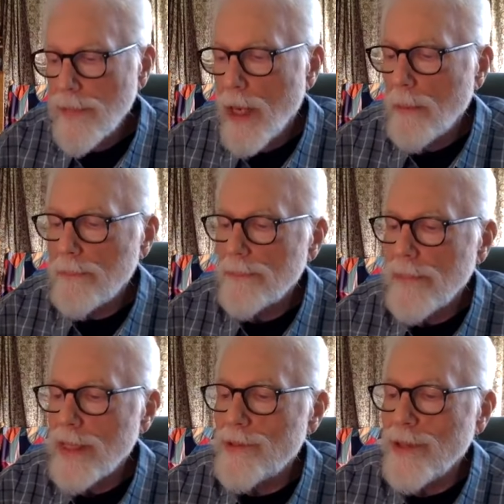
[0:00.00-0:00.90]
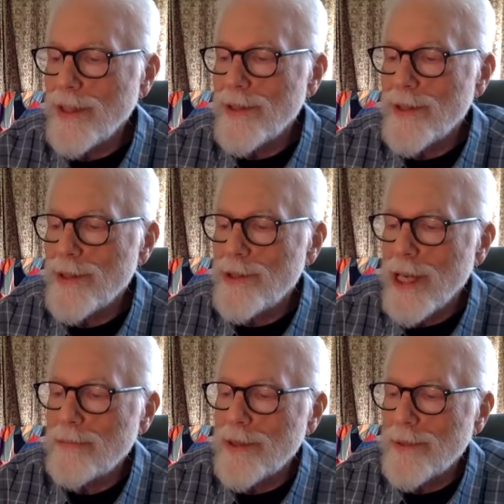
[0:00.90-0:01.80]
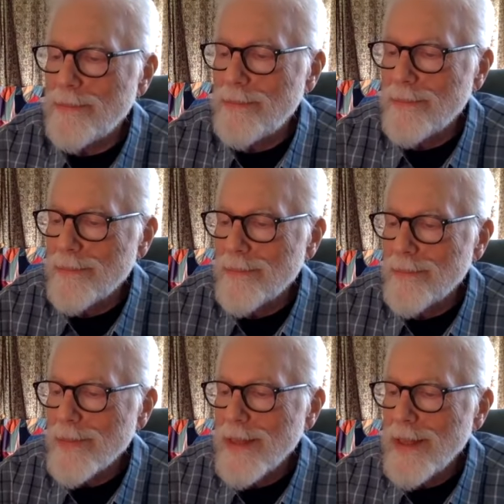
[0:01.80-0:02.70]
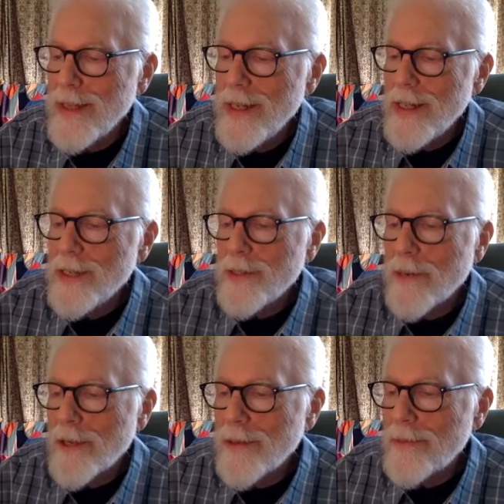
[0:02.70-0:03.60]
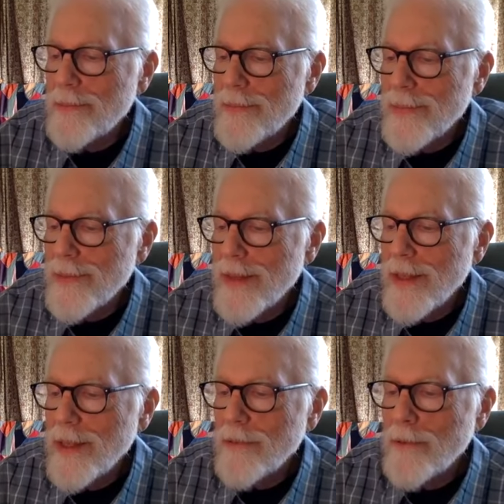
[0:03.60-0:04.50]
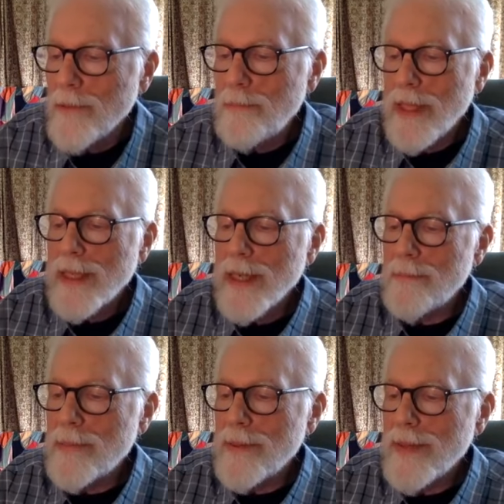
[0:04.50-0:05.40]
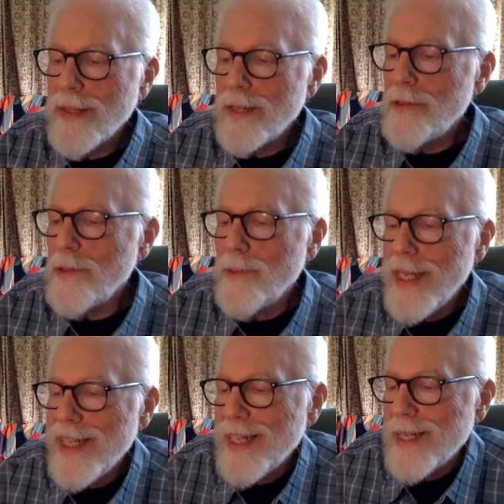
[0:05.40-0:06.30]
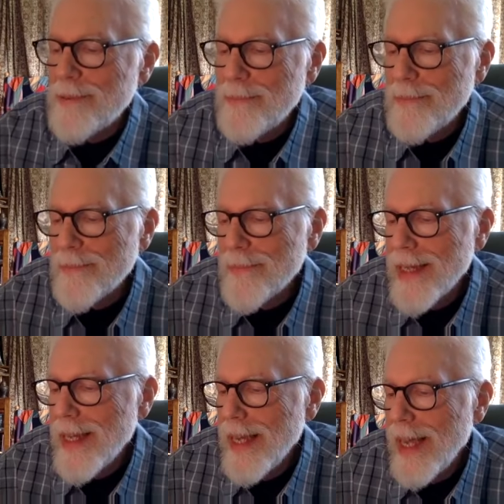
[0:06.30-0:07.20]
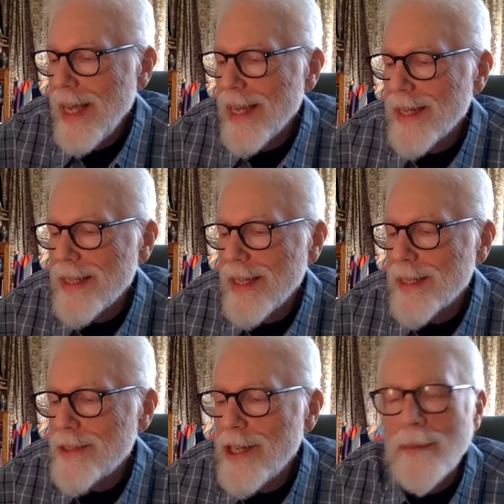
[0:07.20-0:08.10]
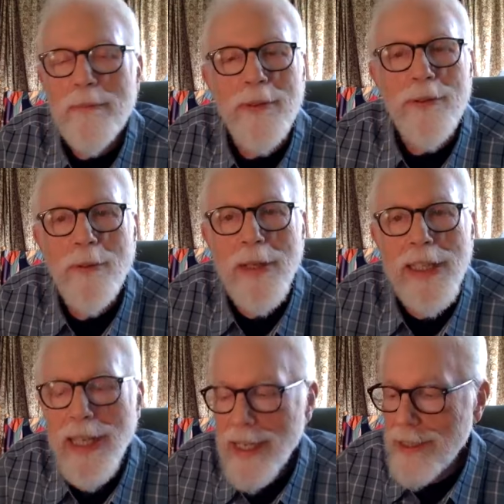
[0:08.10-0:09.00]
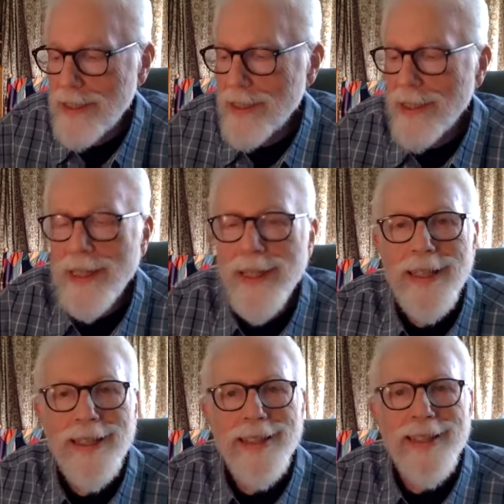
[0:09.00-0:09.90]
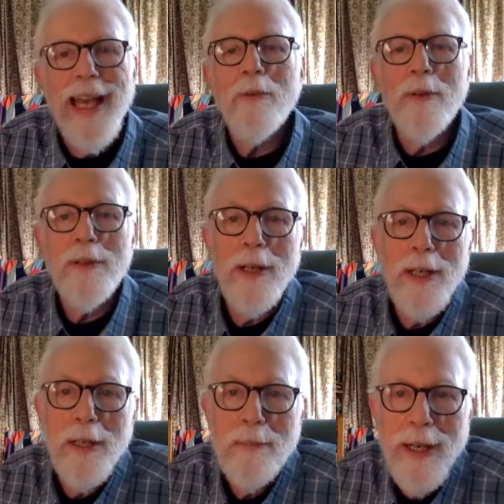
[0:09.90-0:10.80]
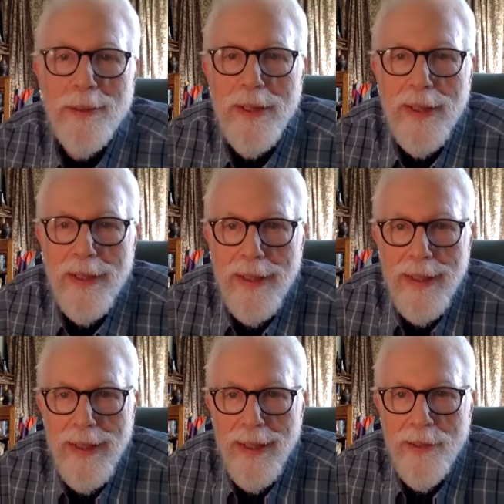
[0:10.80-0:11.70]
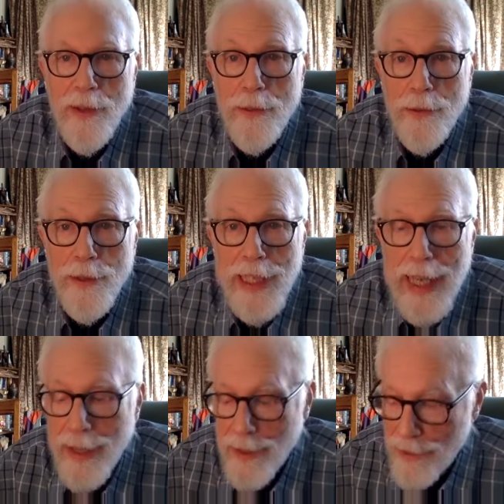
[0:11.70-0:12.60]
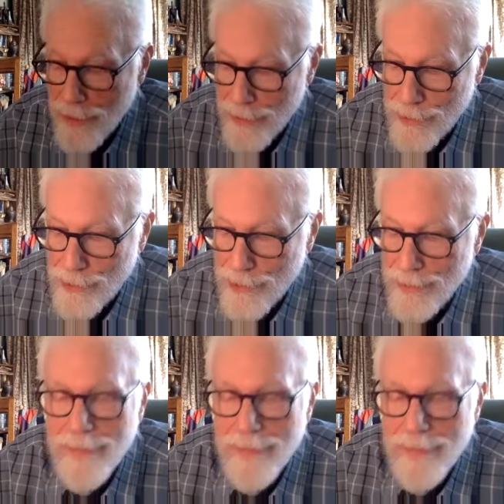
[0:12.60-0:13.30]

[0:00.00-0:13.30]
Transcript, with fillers: No, that's the end of the chapter. Tomorrow we'll pick up a new week and chapter 28. Now we'll talk about the 30 aethers